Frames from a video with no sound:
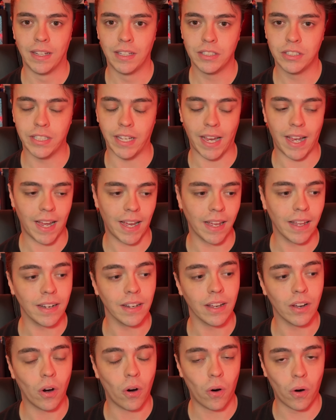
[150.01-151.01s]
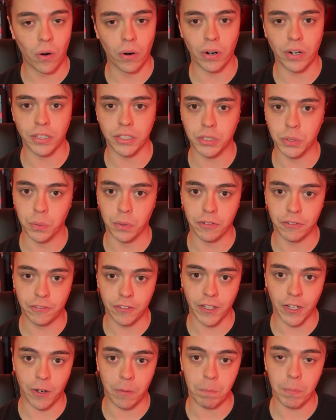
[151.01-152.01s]
to add horror to a
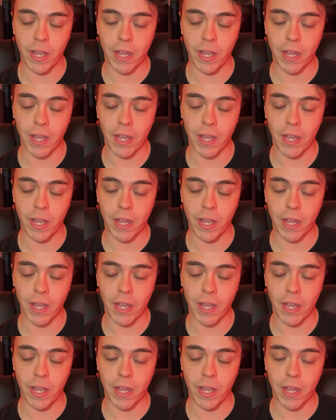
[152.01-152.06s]
film.